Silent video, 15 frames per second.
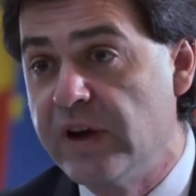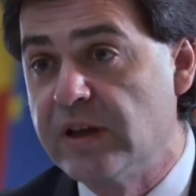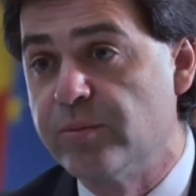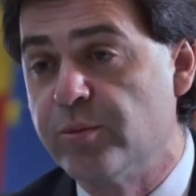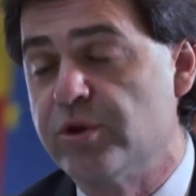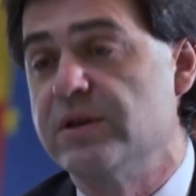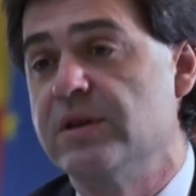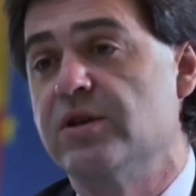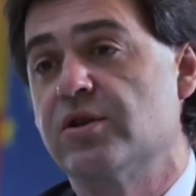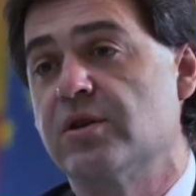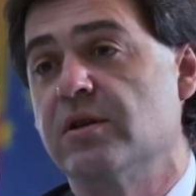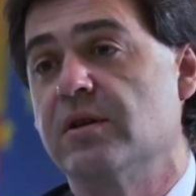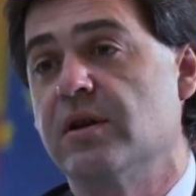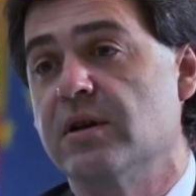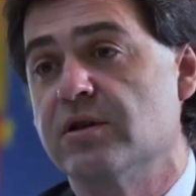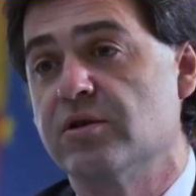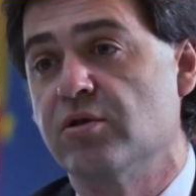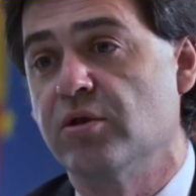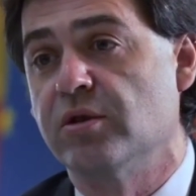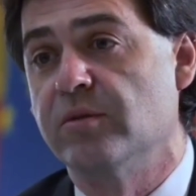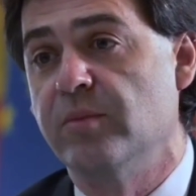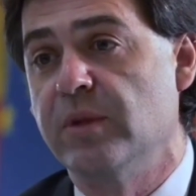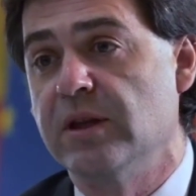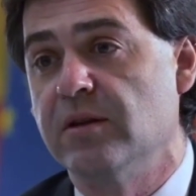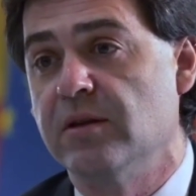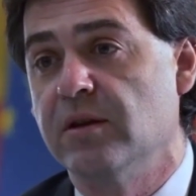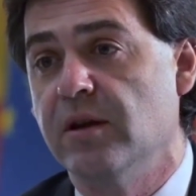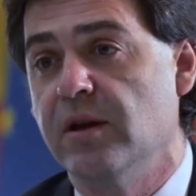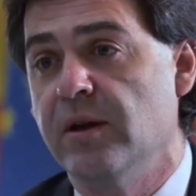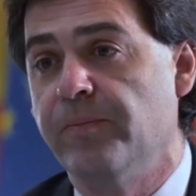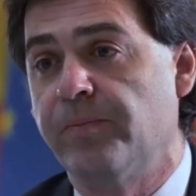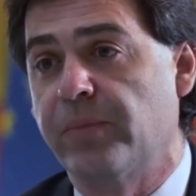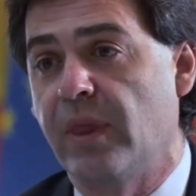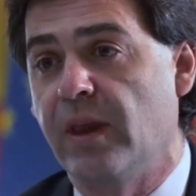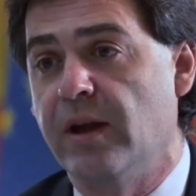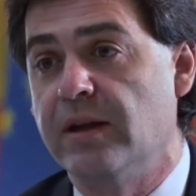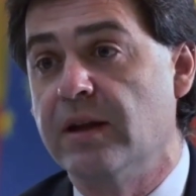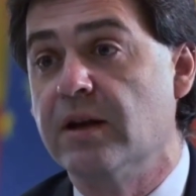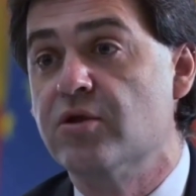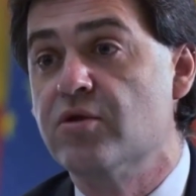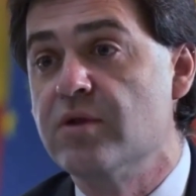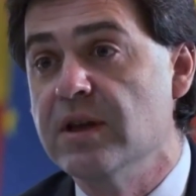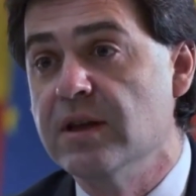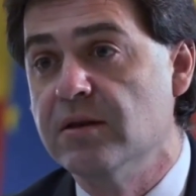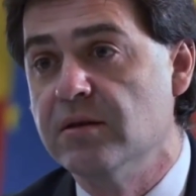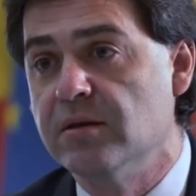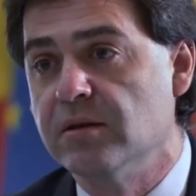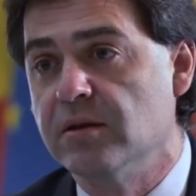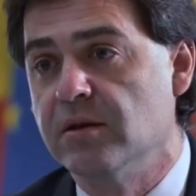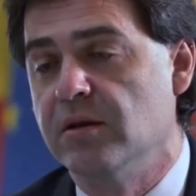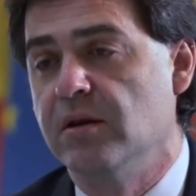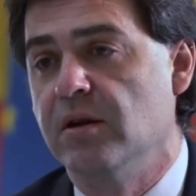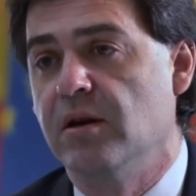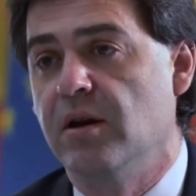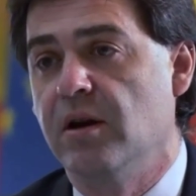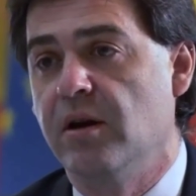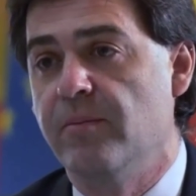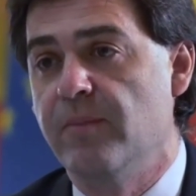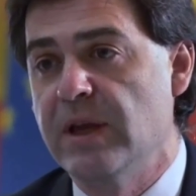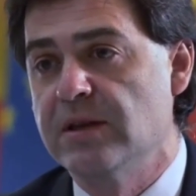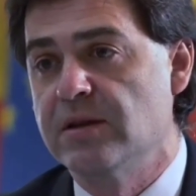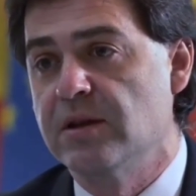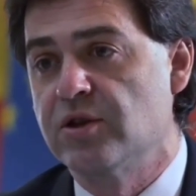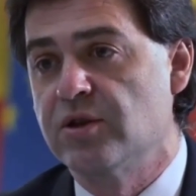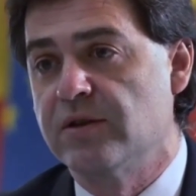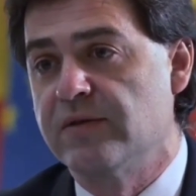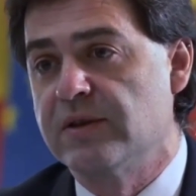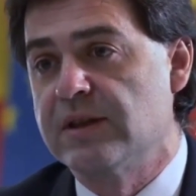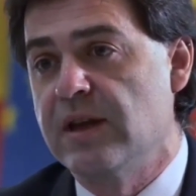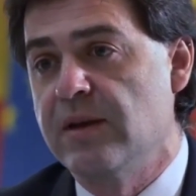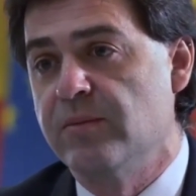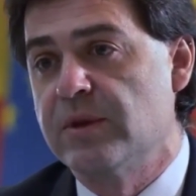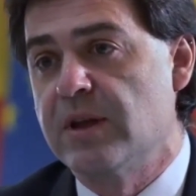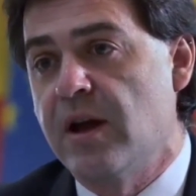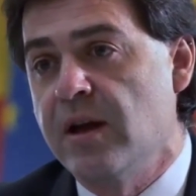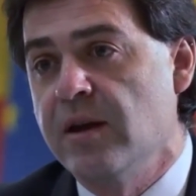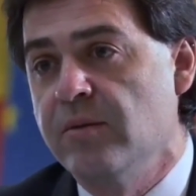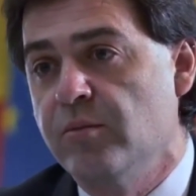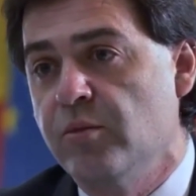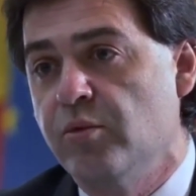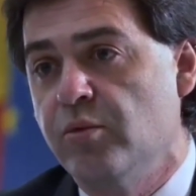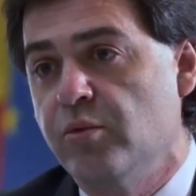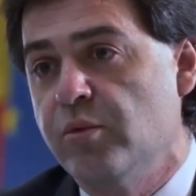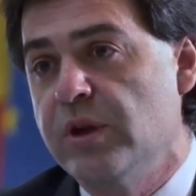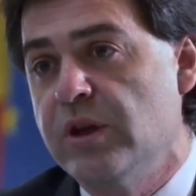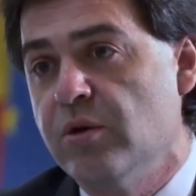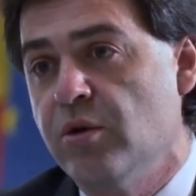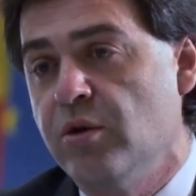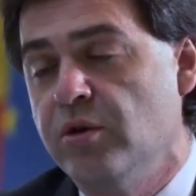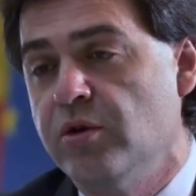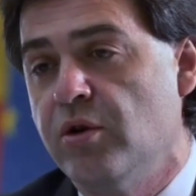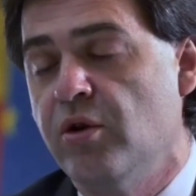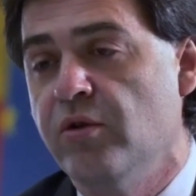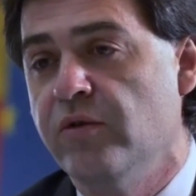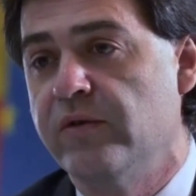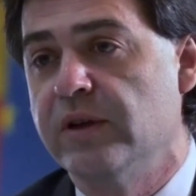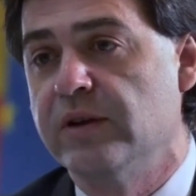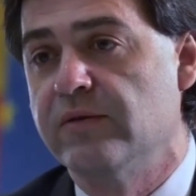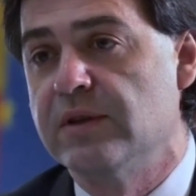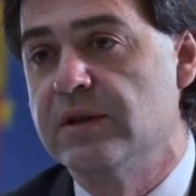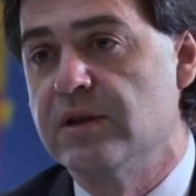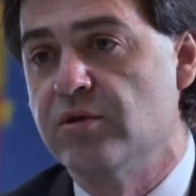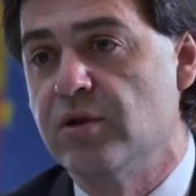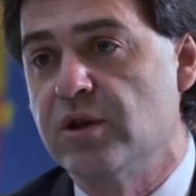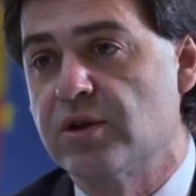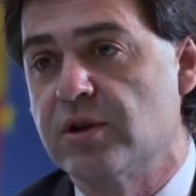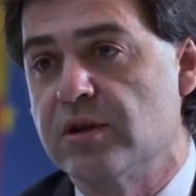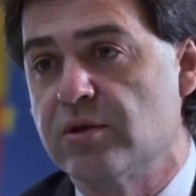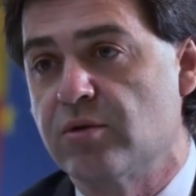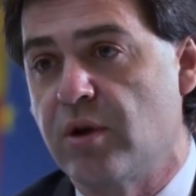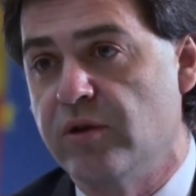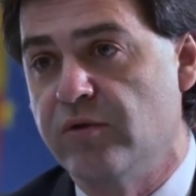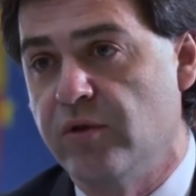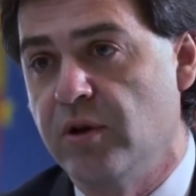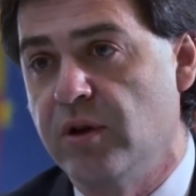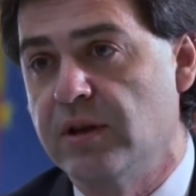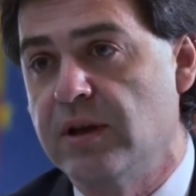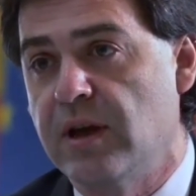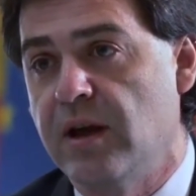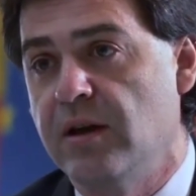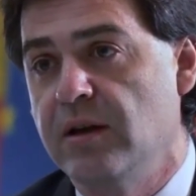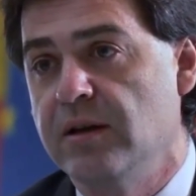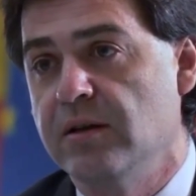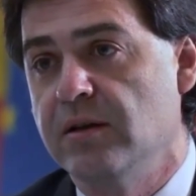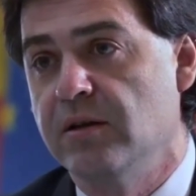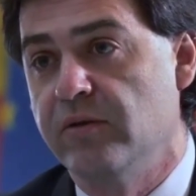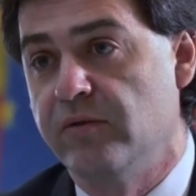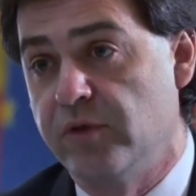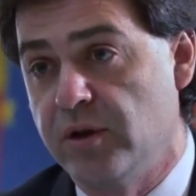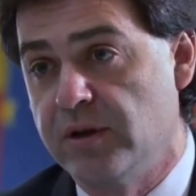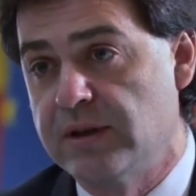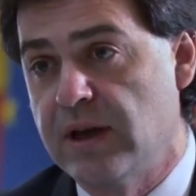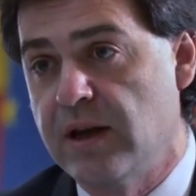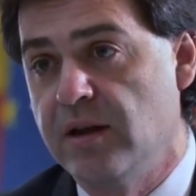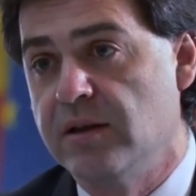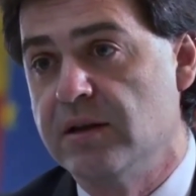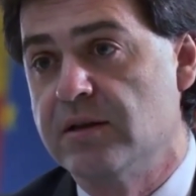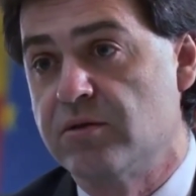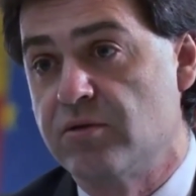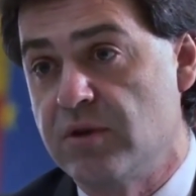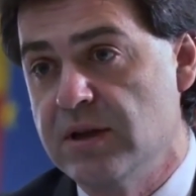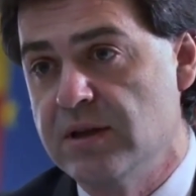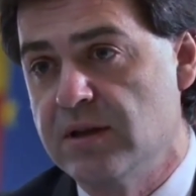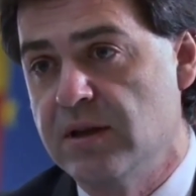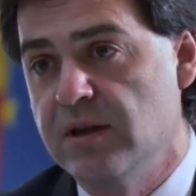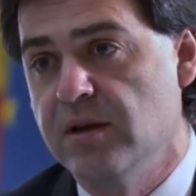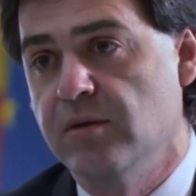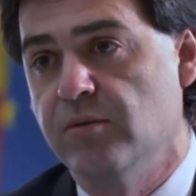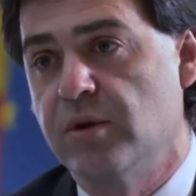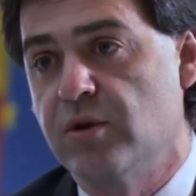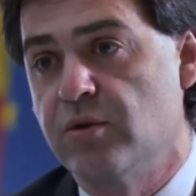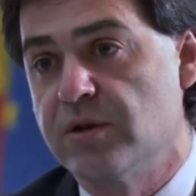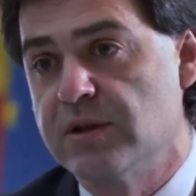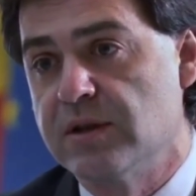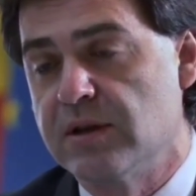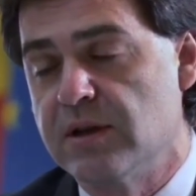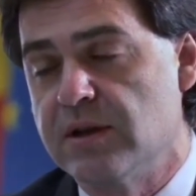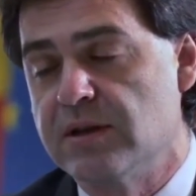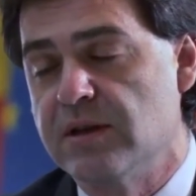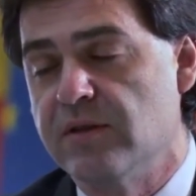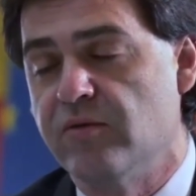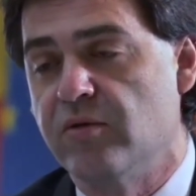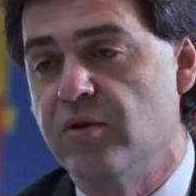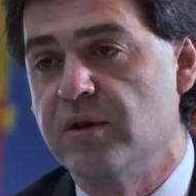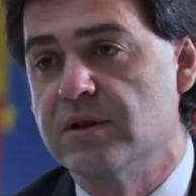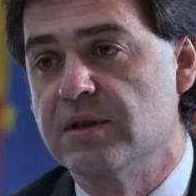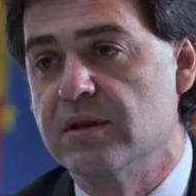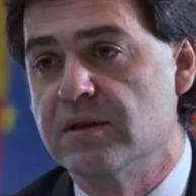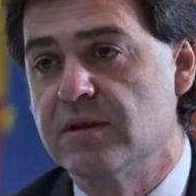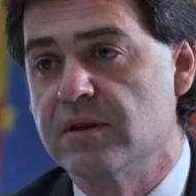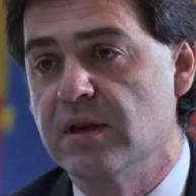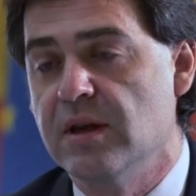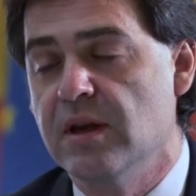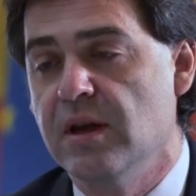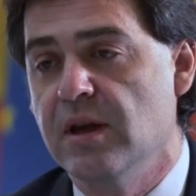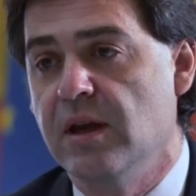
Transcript: that position has not been an agreed message. At the same time, we all know that the situation is quite volatile, it's risky. We constantly see voices